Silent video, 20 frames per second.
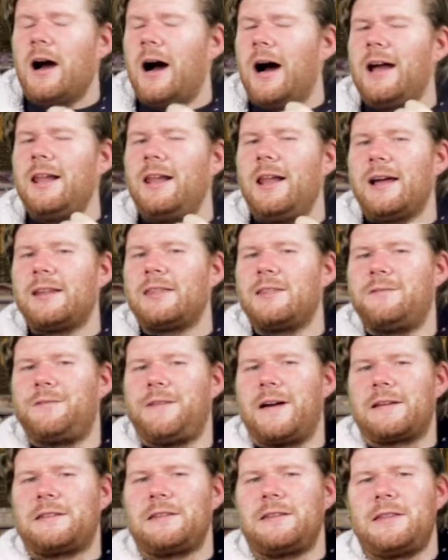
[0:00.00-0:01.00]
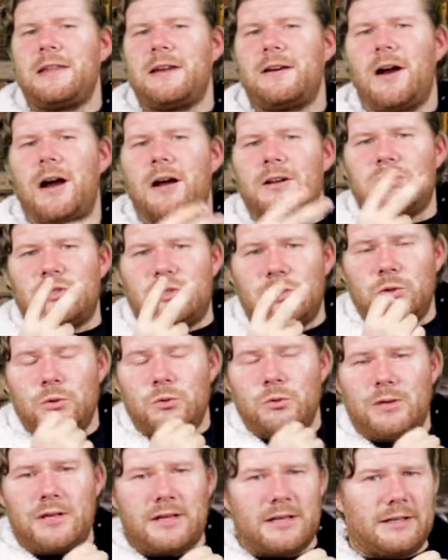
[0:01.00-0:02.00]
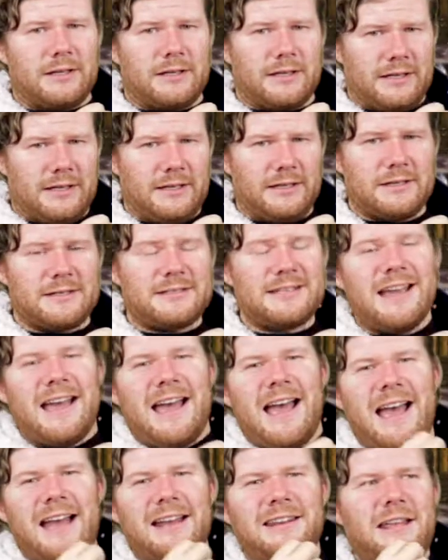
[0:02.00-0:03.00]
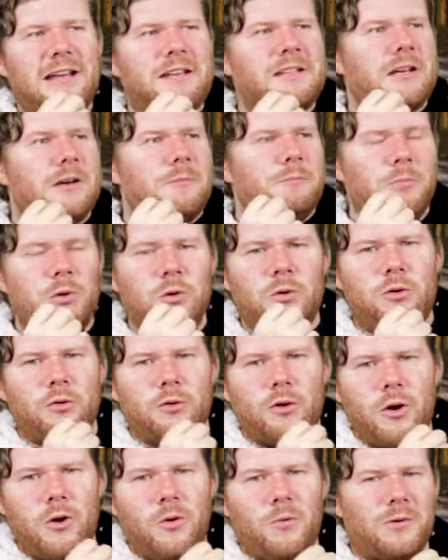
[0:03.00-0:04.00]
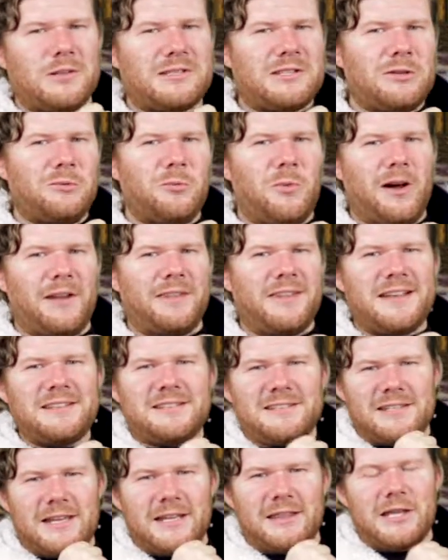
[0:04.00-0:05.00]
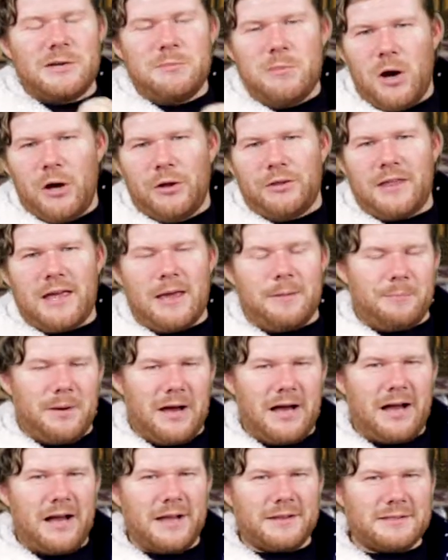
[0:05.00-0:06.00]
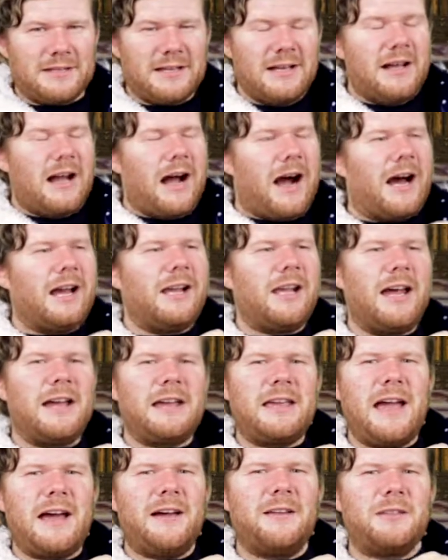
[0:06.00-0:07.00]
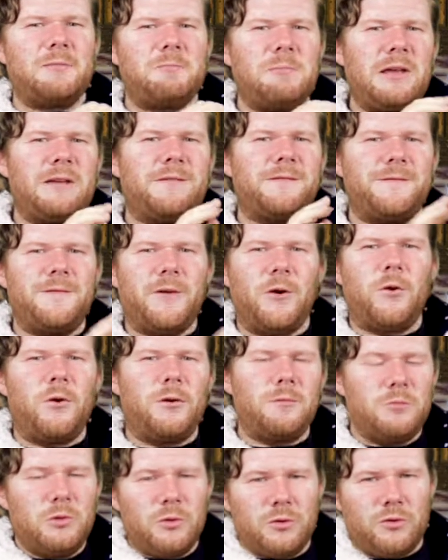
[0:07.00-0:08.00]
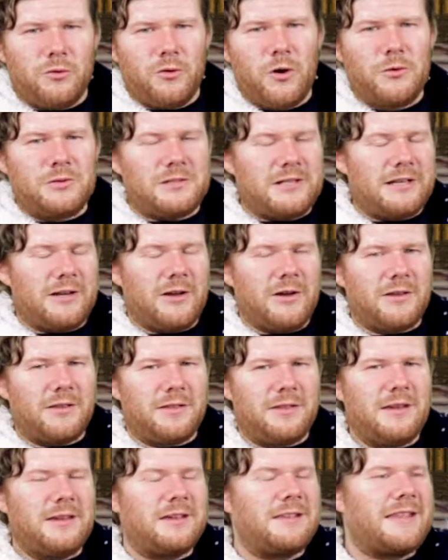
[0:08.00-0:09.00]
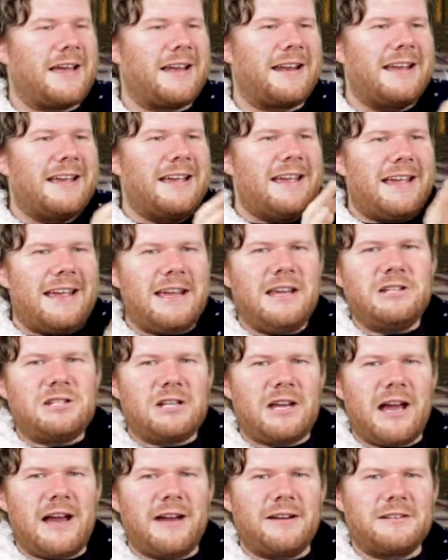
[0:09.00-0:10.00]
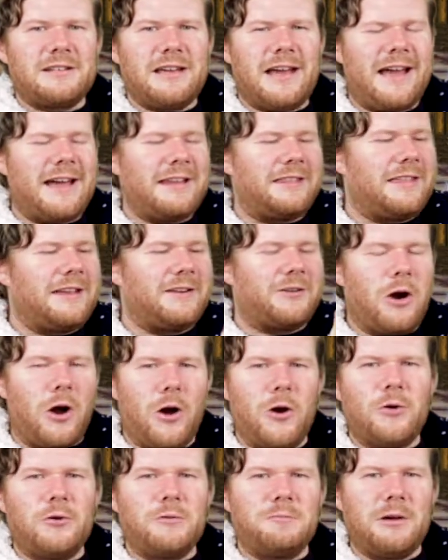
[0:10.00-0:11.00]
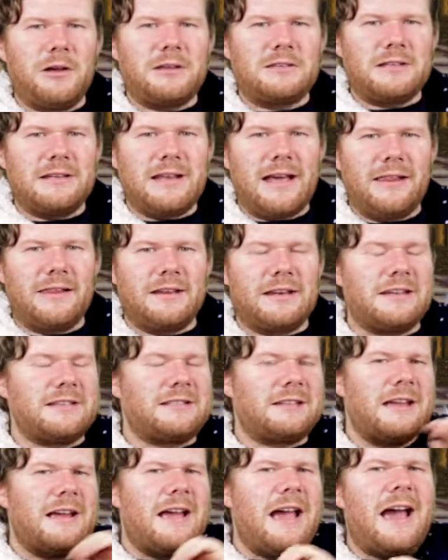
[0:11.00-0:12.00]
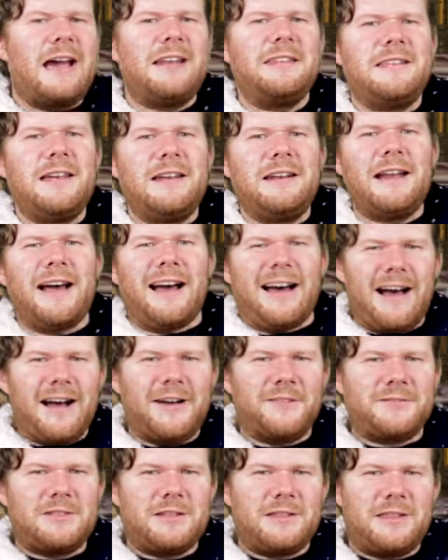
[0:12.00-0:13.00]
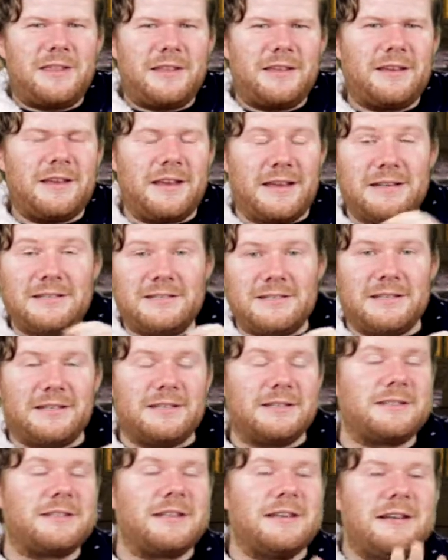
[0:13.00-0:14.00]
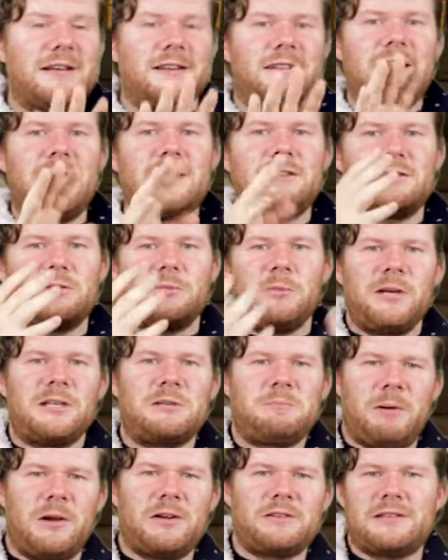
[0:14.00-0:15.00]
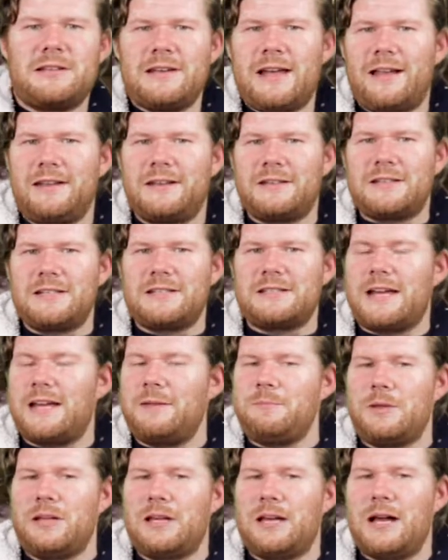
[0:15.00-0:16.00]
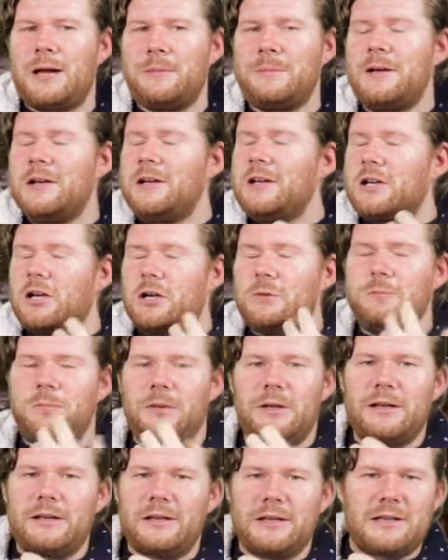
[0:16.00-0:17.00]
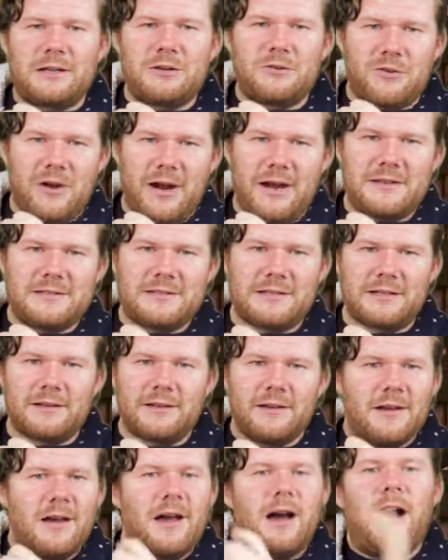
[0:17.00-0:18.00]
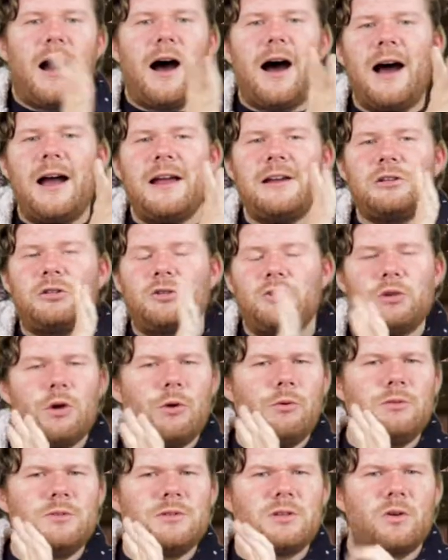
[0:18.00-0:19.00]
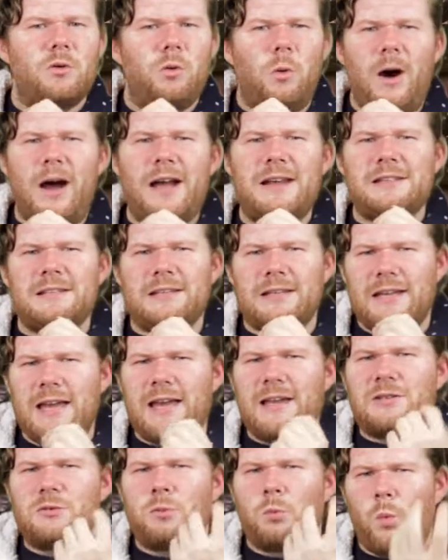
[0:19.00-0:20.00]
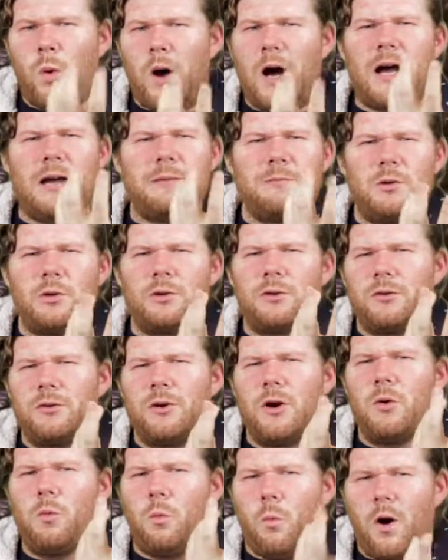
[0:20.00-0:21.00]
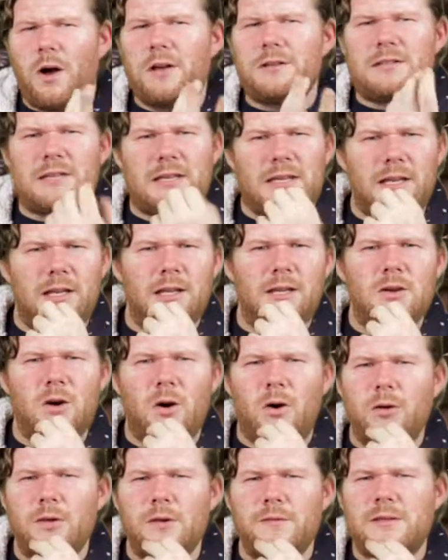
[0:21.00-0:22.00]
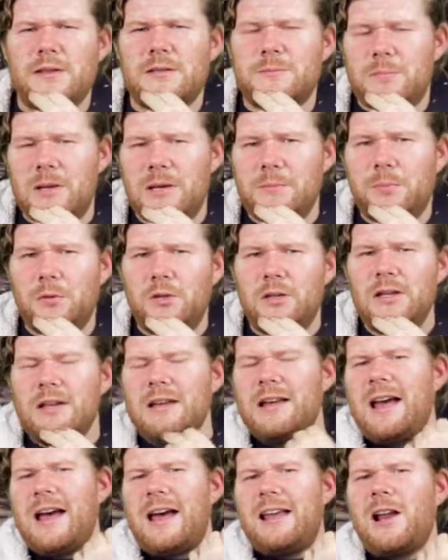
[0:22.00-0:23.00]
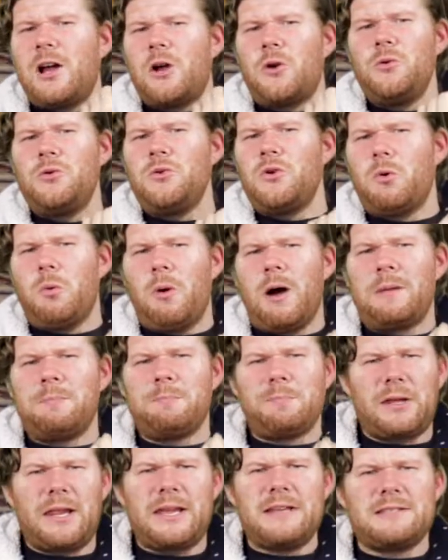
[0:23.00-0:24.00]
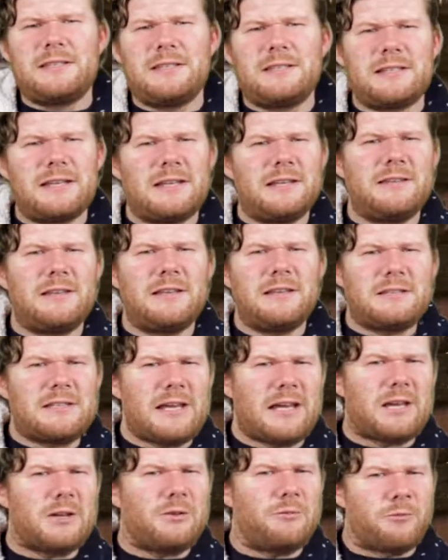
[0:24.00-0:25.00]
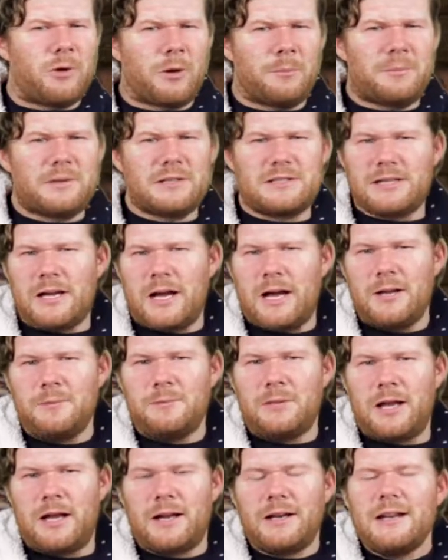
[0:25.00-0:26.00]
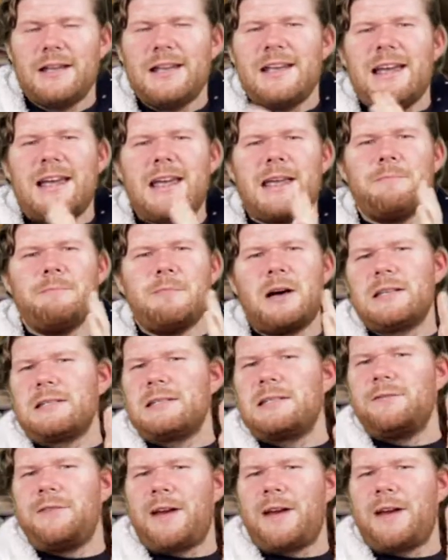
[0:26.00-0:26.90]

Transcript: I like the fact that there are 2 killer killers and that Mukuro was the one that set them on their paths. I like how before Mukuro did her thing that each character had their own personalities, and then after the incident they switch personalities and become completely crazy. I don't quite get why Mukuro was killing all of these people, and I couldn't quite place it in the Danganronpa timeline. It must have